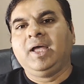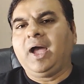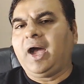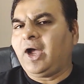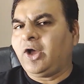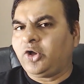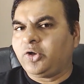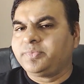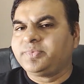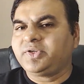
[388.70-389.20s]

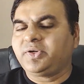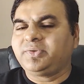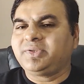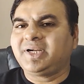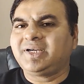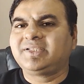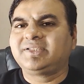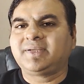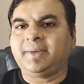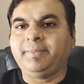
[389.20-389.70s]
I observed
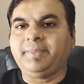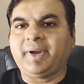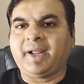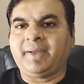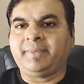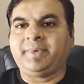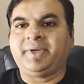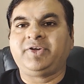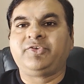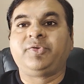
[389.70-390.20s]
that
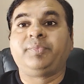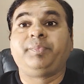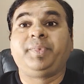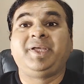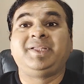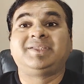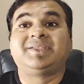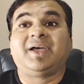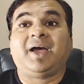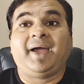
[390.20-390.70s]
sometimes it
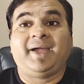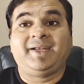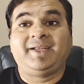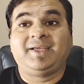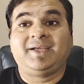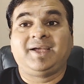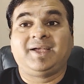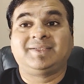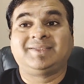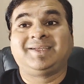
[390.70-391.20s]
repeats
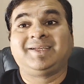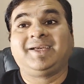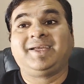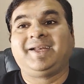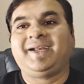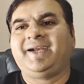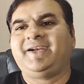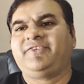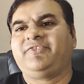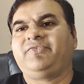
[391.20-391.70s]
ideas and
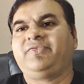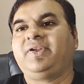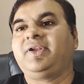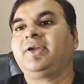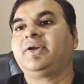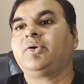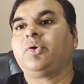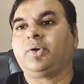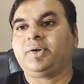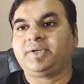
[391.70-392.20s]
creates
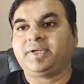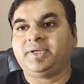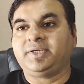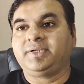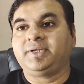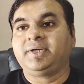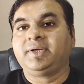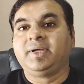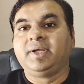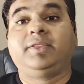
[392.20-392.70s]
filler
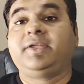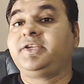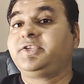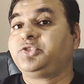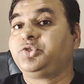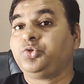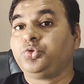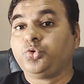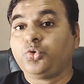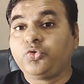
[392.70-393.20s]
content. There
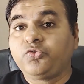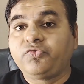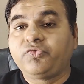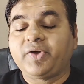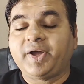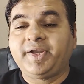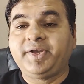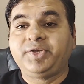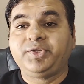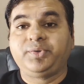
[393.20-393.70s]
is no
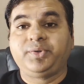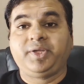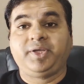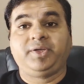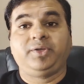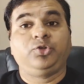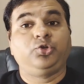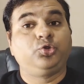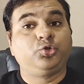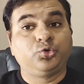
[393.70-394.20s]
fine
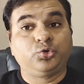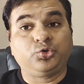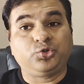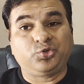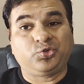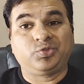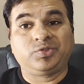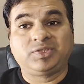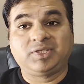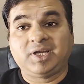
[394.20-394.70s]
tuning, no
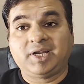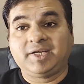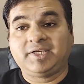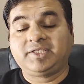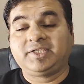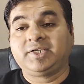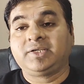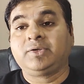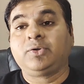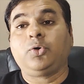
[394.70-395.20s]
tone
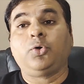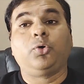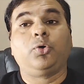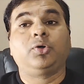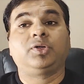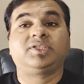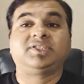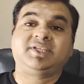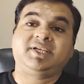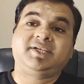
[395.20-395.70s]
selection
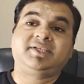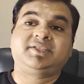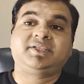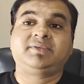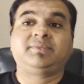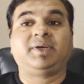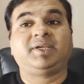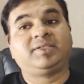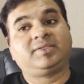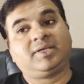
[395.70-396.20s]
or
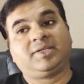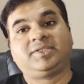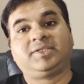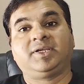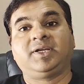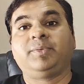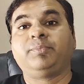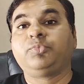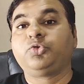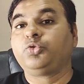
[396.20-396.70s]
section by
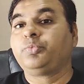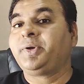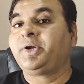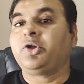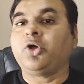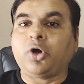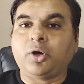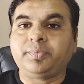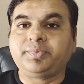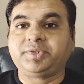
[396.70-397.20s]
section
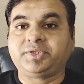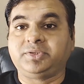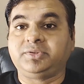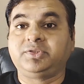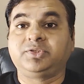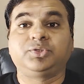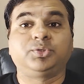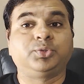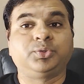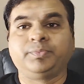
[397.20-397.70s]
improvement
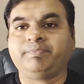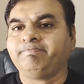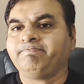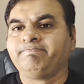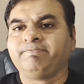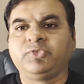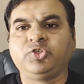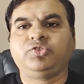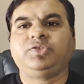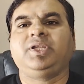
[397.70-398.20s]
options. So
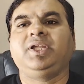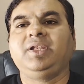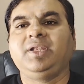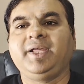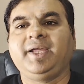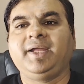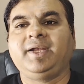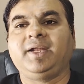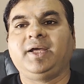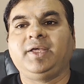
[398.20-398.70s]
you still
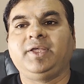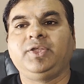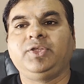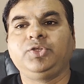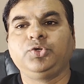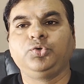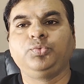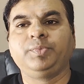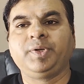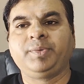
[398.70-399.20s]
need a
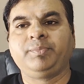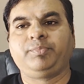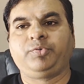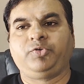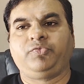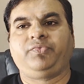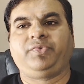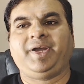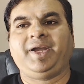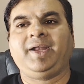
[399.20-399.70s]
human
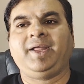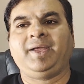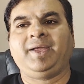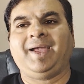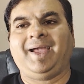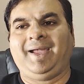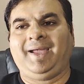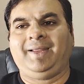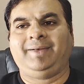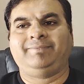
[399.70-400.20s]

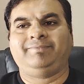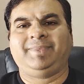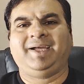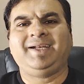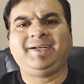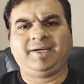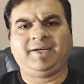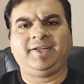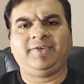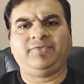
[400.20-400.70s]
proofreading and
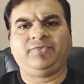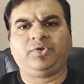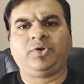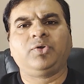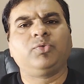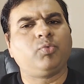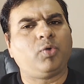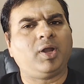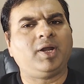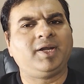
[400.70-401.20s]
editing for
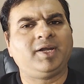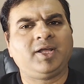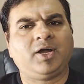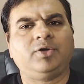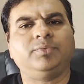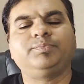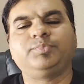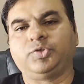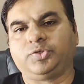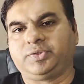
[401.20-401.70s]
quality
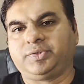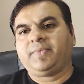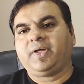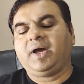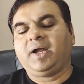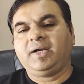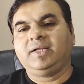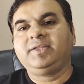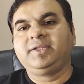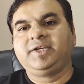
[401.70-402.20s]
output.
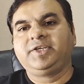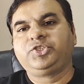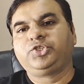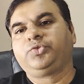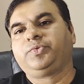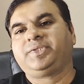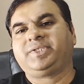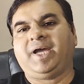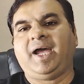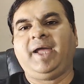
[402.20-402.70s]
Another
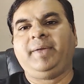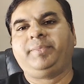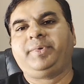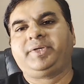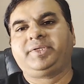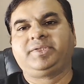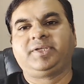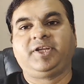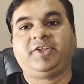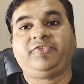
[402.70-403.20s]
issue which I
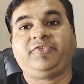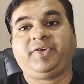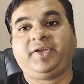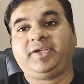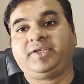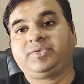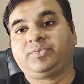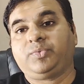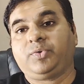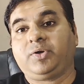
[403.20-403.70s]
personally
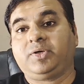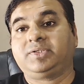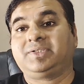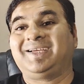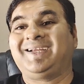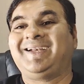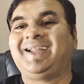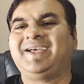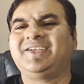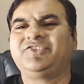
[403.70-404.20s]
faced was
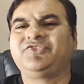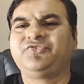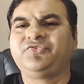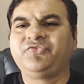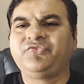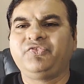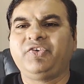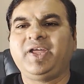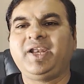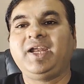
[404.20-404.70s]
it has
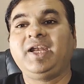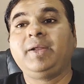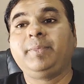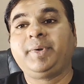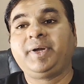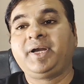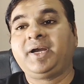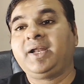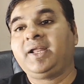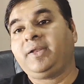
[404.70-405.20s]
very
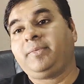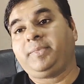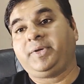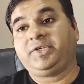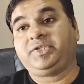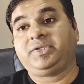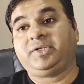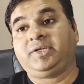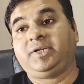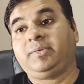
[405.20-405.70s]
limited
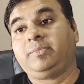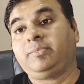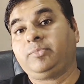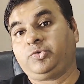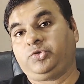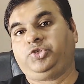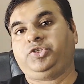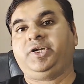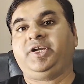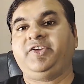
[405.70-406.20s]
animation and
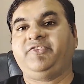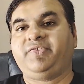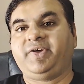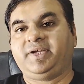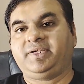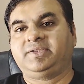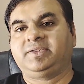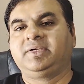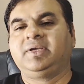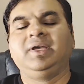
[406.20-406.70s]
motion
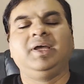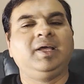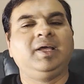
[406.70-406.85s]
effects.